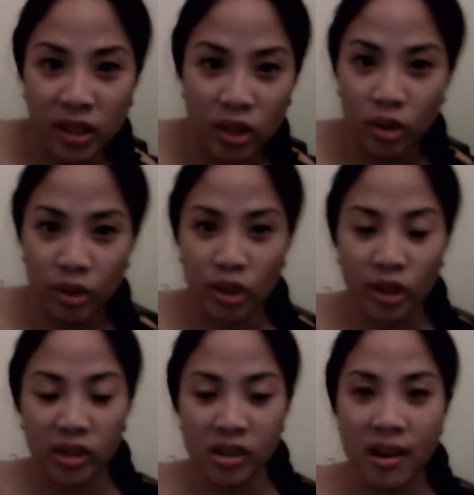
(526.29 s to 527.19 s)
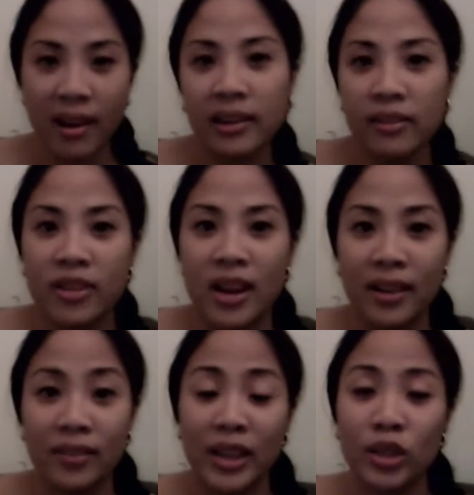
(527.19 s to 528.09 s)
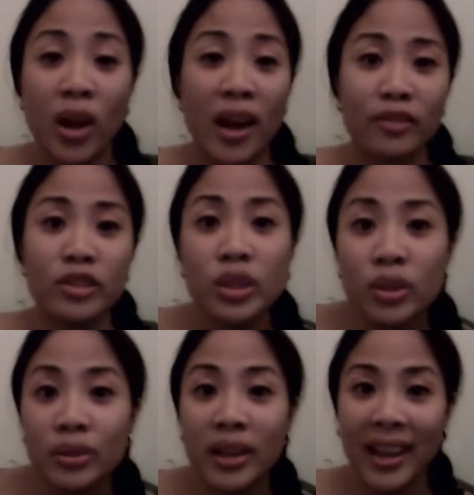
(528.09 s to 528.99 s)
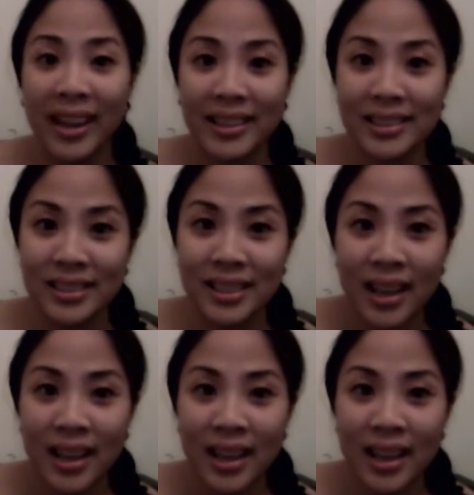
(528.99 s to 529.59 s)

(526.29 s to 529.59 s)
your 9 to 5 and you have 2 kids,